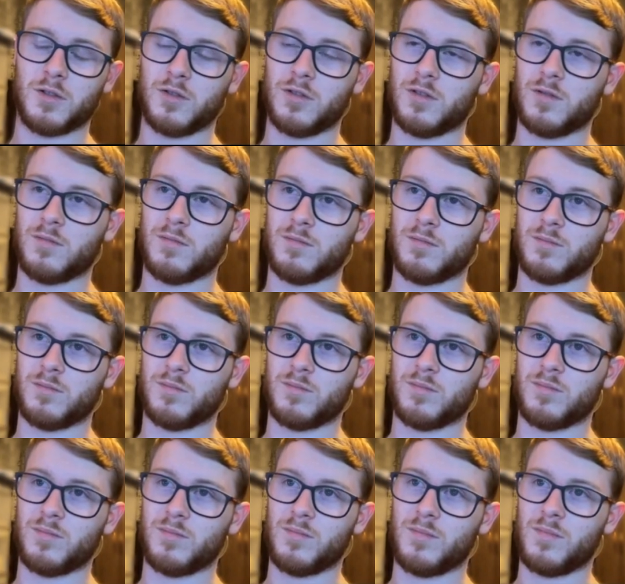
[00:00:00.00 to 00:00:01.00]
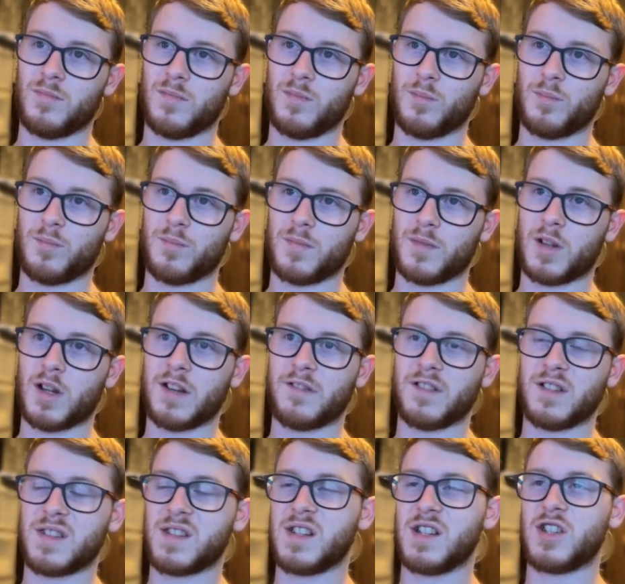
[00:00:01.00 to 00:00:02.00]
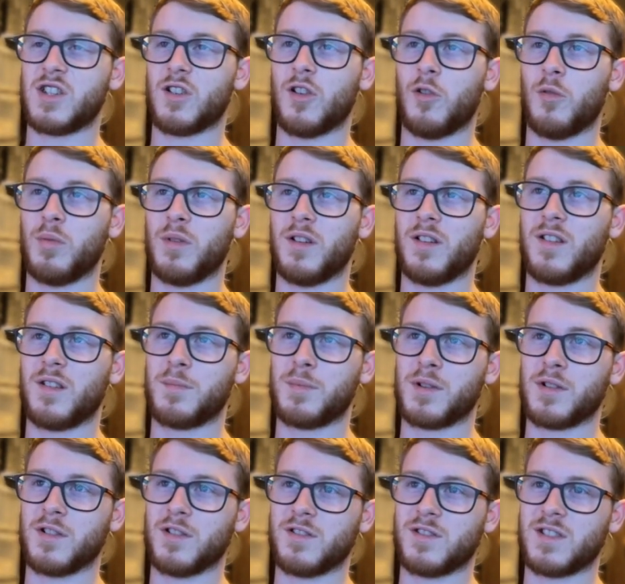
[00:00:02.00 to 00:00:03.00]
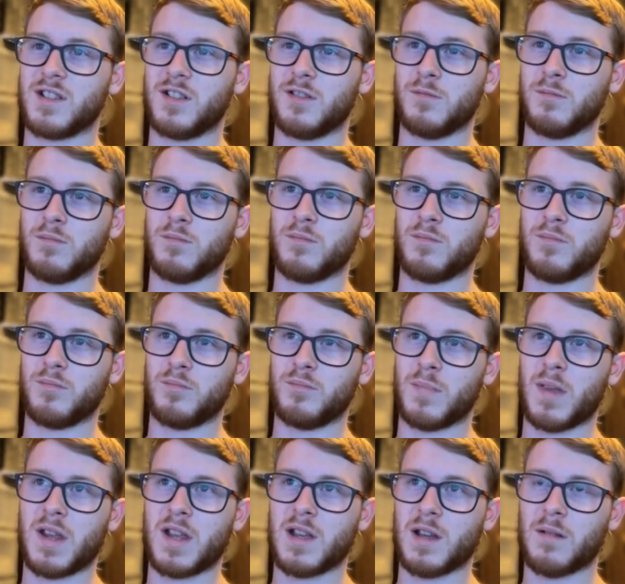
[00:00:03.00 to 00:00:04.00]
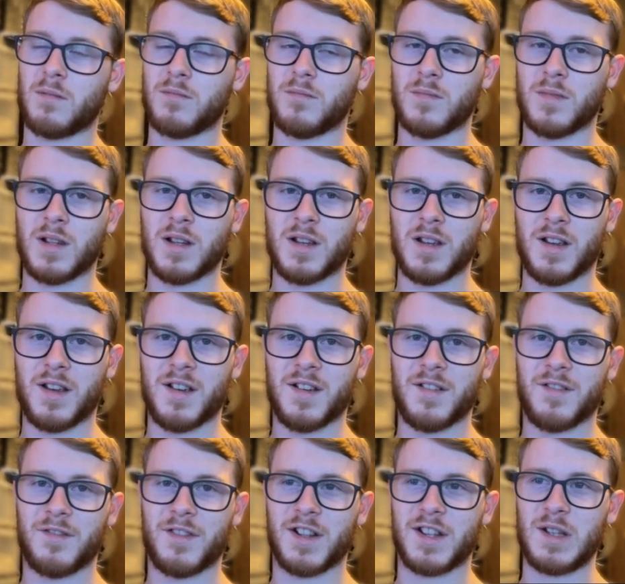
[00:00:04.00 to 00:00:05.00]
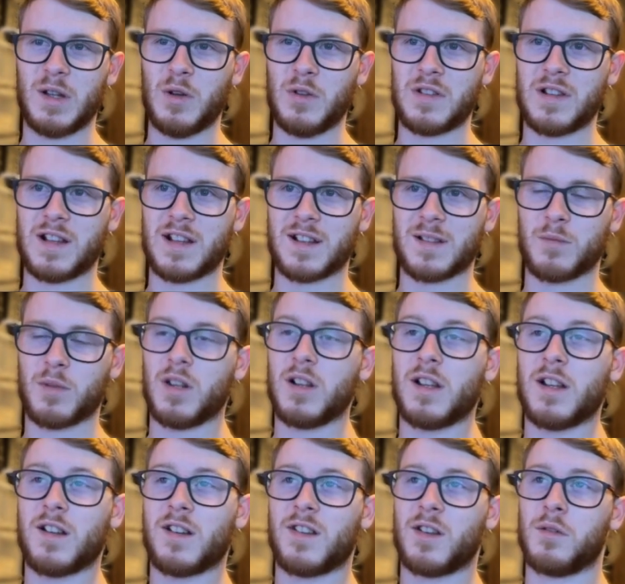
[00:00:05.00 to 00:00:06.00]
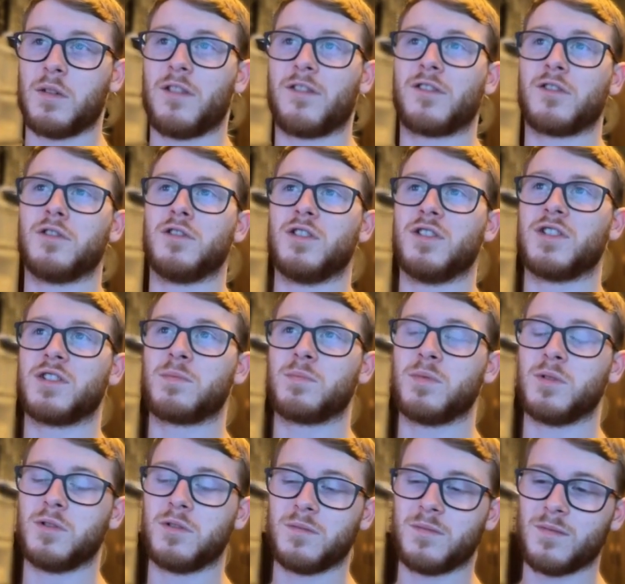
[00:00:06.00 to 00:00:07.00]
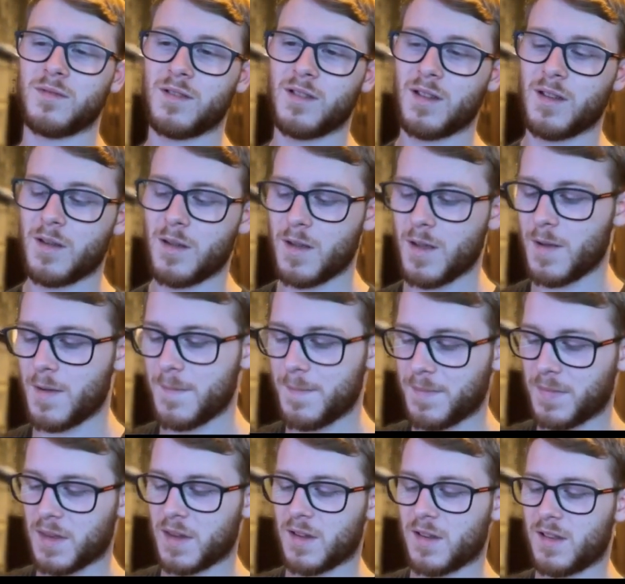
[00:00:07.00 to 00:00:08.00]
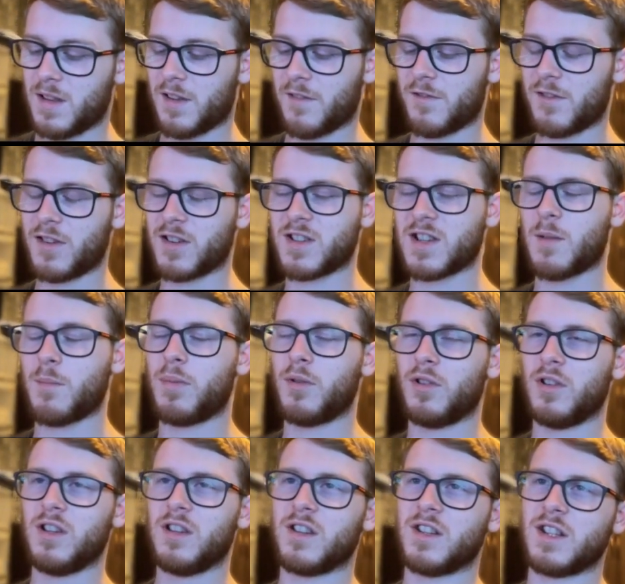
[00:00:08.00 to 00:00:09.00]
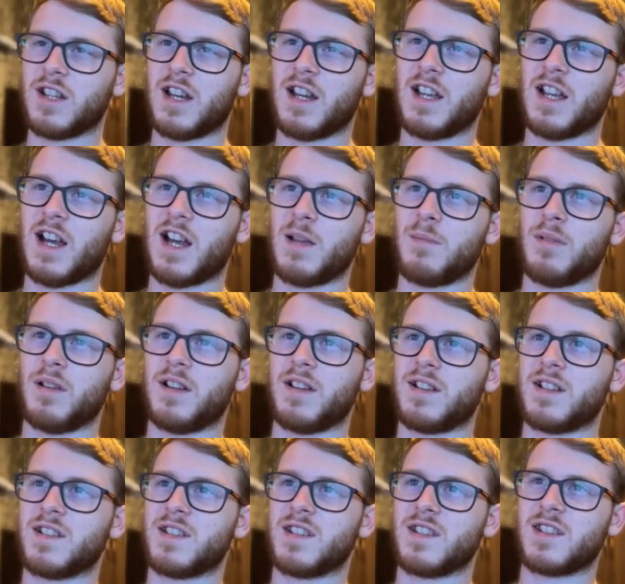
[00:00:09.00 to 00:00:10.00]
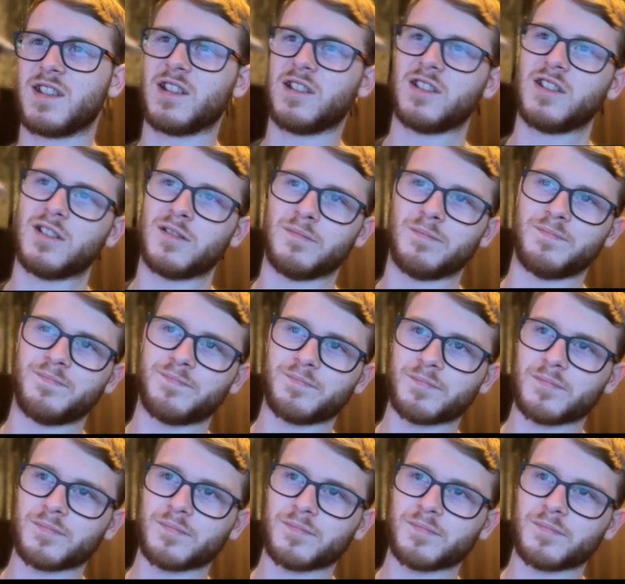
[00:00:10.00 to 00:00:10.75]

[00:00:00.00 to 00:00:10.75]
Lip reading: or not even teach you openings because they don't make videos. Like, well, they do of course, but like for example, the other day I played the Sicilian